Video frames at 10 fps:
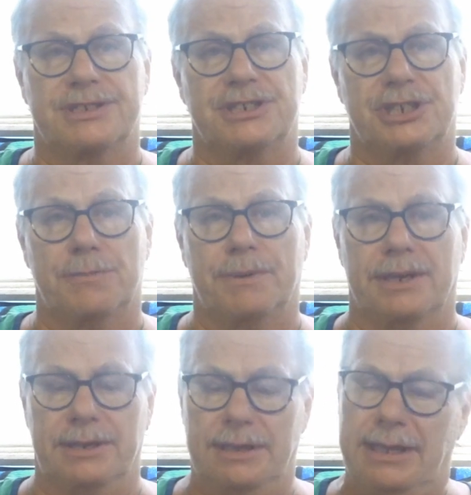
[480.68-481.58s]
the
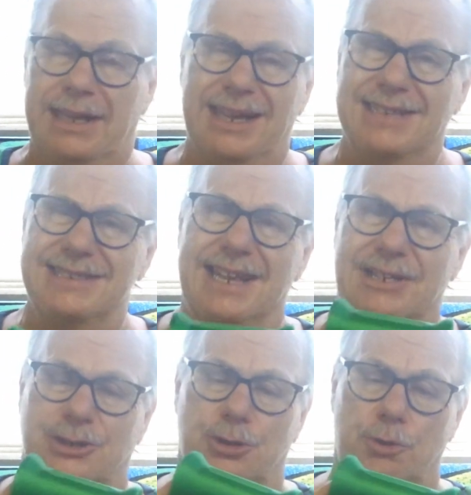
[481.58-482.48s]
shipping, it's not
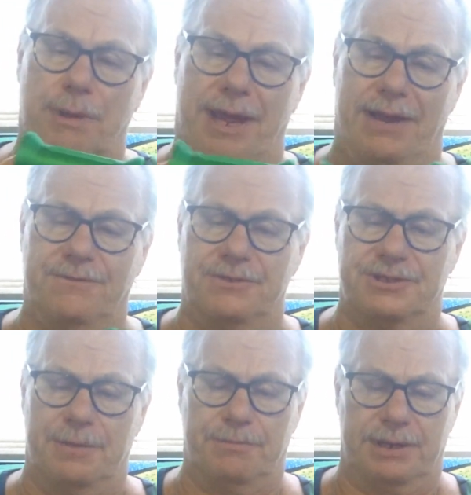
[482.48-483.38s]
too bad for
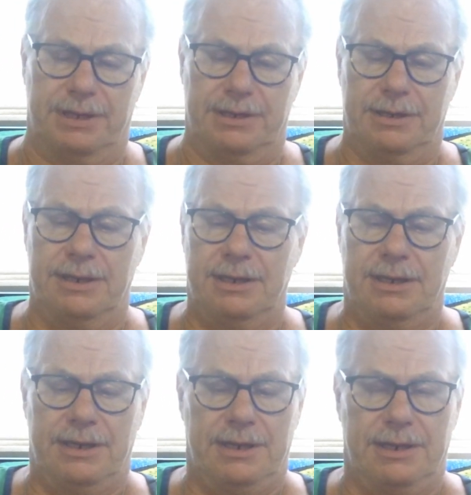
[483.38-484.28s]
something
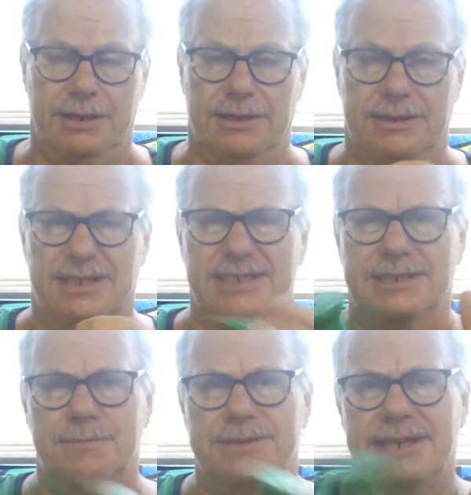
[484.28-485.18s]
this
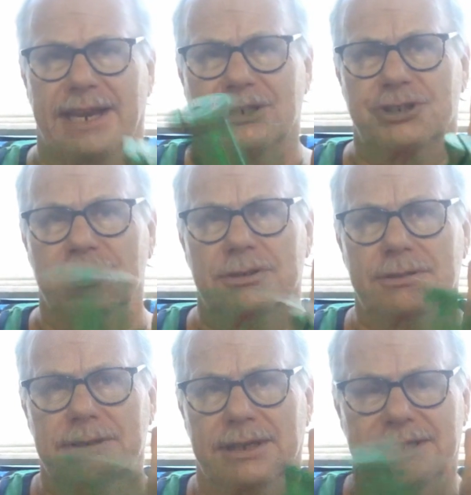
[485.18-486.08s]
substantial.
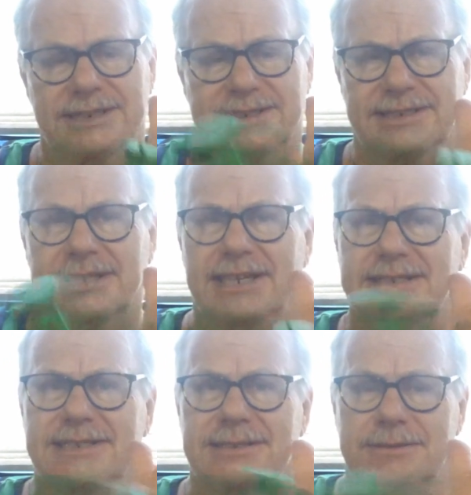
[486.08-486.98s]

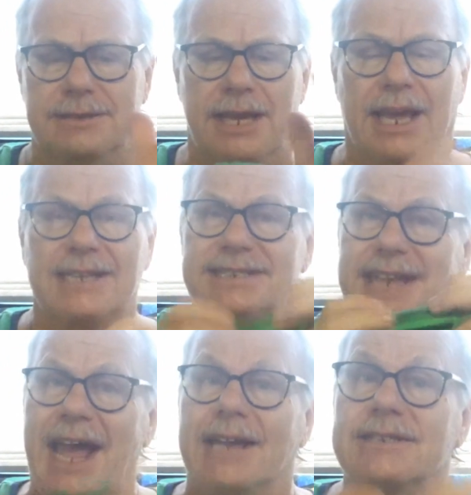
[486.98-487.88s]
It's
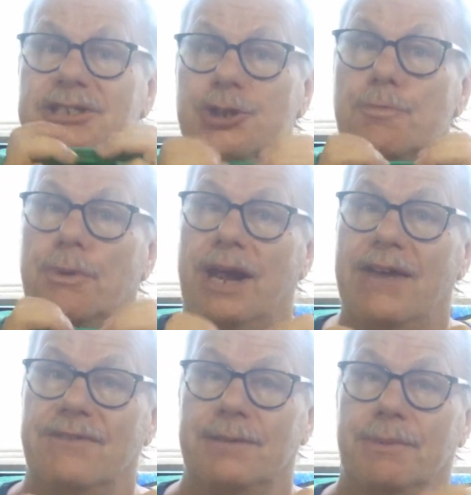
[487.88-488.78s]
not super
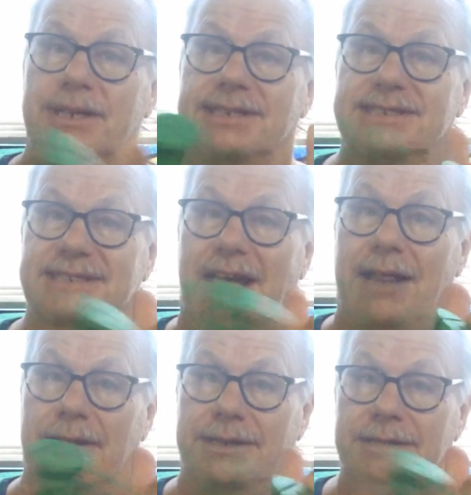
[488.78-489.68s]
heavy, but it's
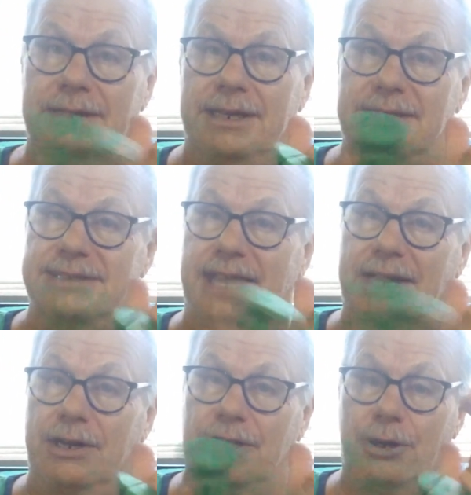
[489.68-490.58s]
solid. It's
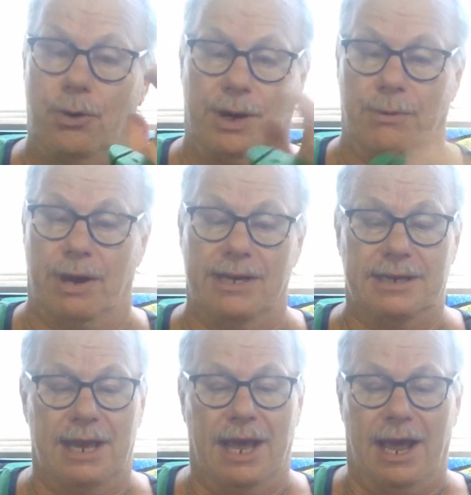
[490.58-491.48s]
not going to go anywhere.
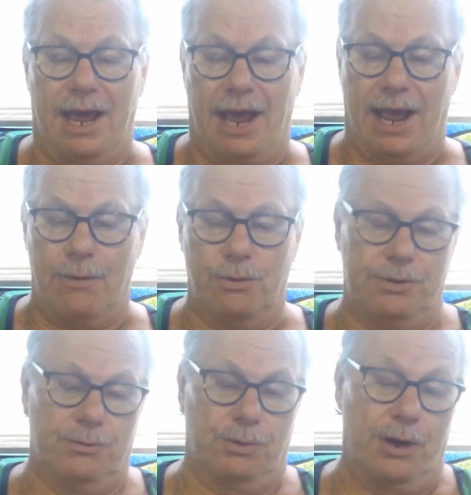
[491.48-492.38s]
I
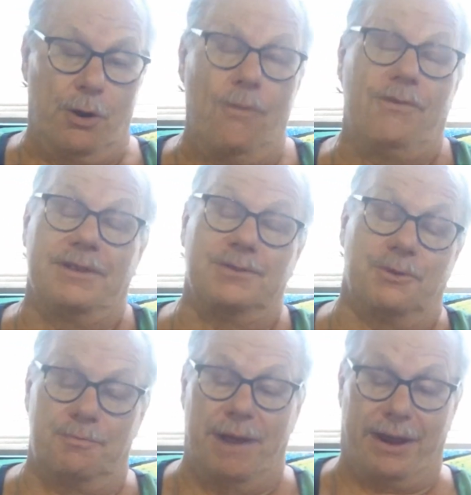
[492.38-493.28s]
wouldn't run over this
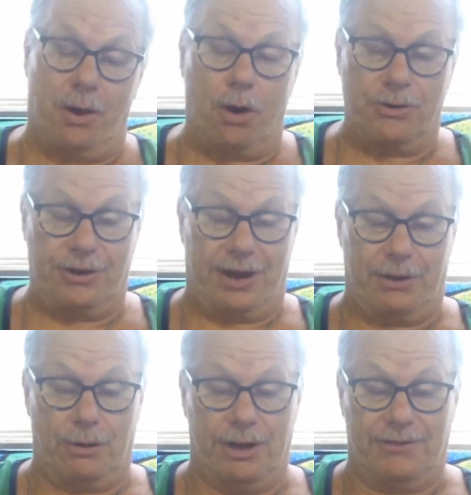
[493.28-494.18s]
with my car
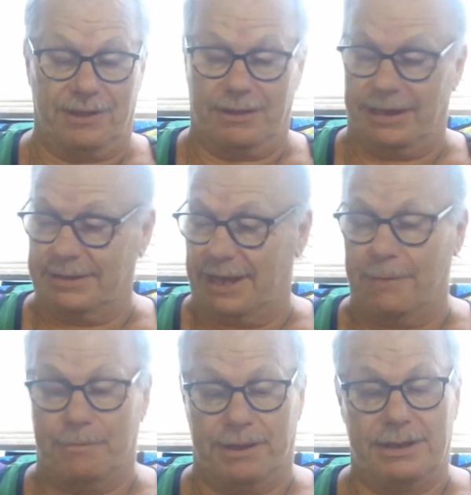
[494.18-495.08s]
tire or anything like that,
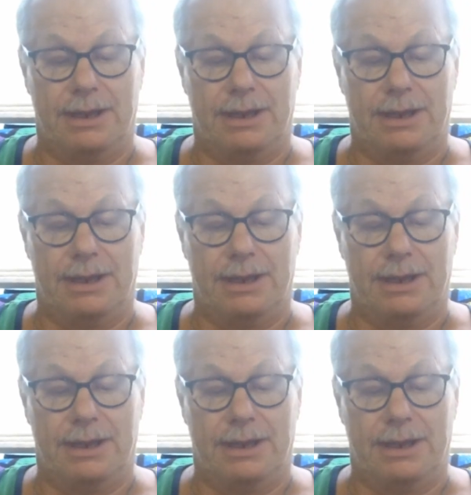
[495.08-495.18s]
but